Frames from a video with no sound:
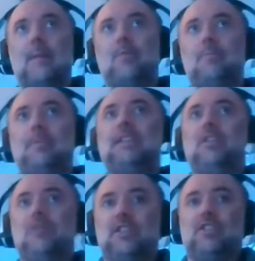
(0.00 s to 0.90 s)
the
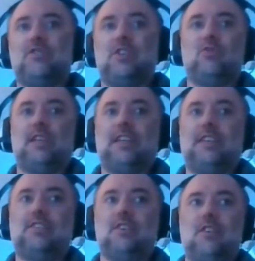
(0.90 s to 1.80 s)
media industries
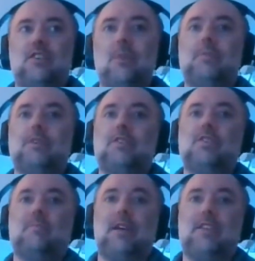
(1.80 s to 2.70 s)
release
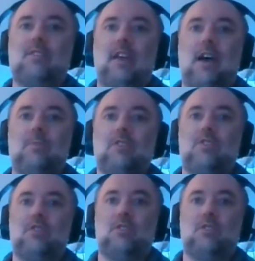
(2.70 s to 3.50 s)
numbers based on how much